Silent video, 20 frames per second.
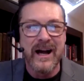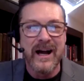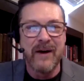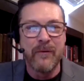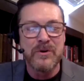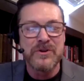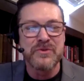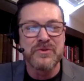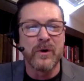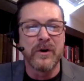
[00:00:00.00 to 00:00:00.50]

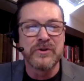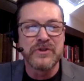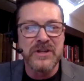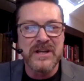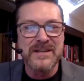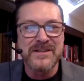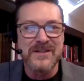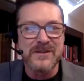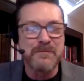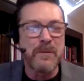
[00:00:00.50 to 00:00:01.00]
which is where
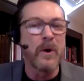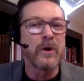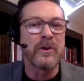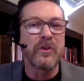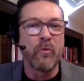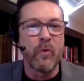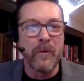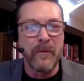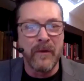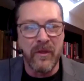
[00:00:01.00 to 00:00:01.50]
Jesus spoke to
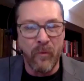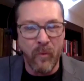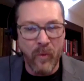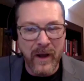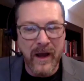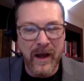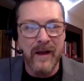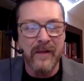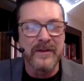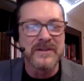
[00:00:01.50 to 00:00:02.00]
the woman at the
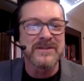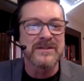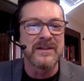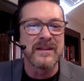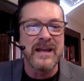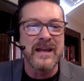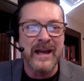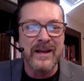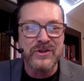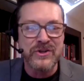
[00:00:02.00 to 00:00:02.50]
well. It's
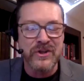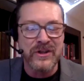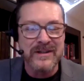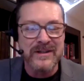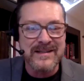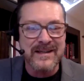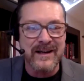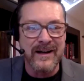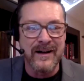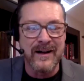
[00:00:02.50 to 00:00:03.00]
the
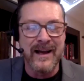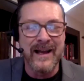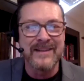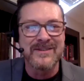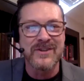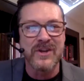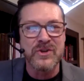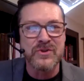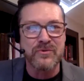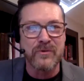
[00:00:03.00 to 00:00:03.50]
ancient
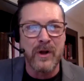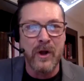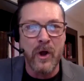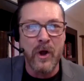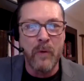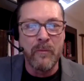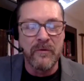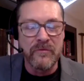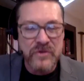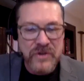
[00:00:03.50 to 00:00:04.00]
ancestral
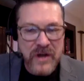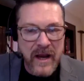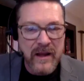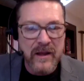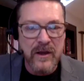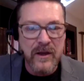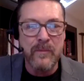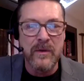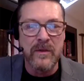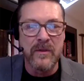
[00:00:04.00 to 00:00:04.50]
home of
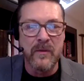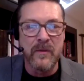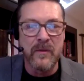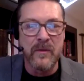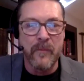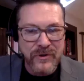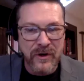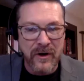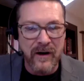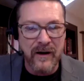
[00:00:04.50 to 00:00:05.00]
Jacob and the
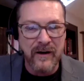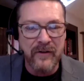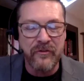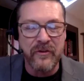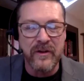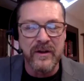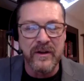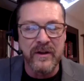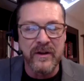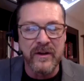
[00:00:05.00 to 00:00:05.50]
patriarchs,
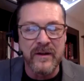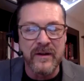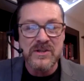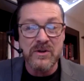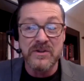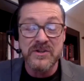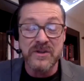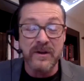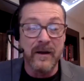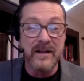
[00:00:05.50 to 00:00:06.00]
and
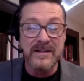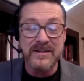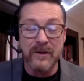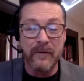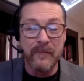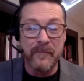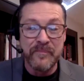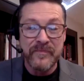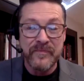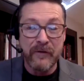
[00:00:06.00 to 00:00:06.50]
so it's
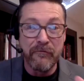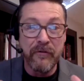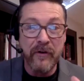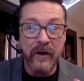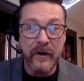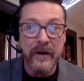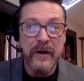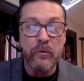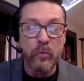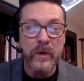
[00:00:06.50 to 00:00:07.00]
a
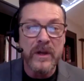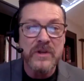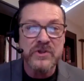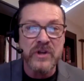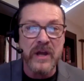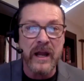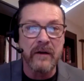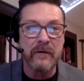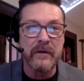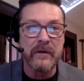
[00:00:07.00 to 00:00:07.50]
very rich
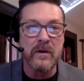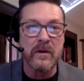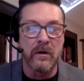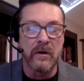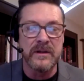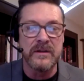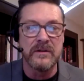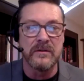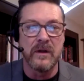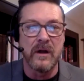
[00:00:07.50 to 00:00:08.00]
area
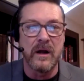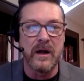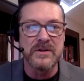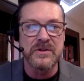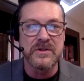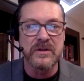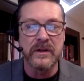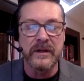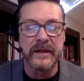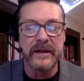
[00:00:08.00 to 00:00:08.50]

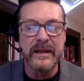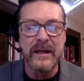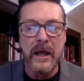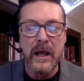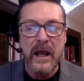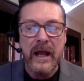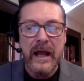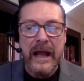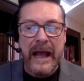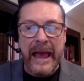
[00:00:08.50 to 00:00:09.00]
archaeologically.
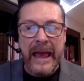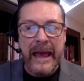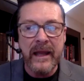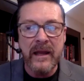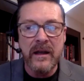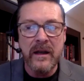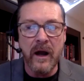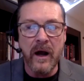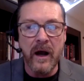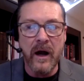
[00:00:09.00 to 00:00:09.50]

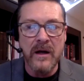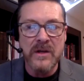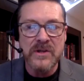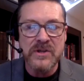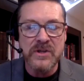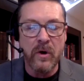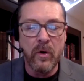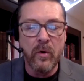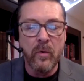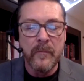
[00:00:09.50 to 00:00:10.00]
And
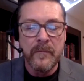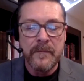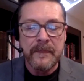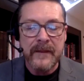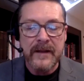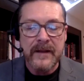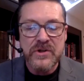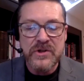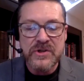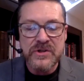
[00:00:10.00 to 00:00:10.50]
so
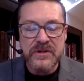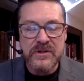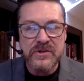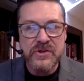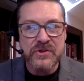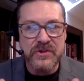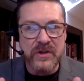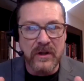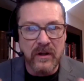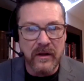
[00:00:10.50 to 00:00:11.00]

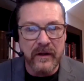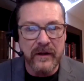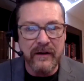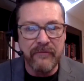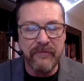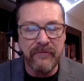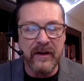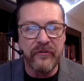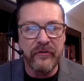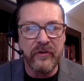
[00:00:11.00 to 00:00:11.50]
just to
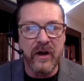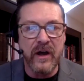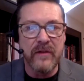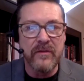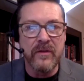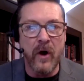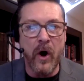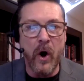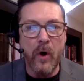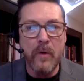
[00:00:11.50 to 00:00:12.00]
clarify, Scott,
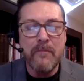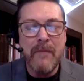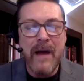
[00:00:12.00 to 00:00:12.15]
on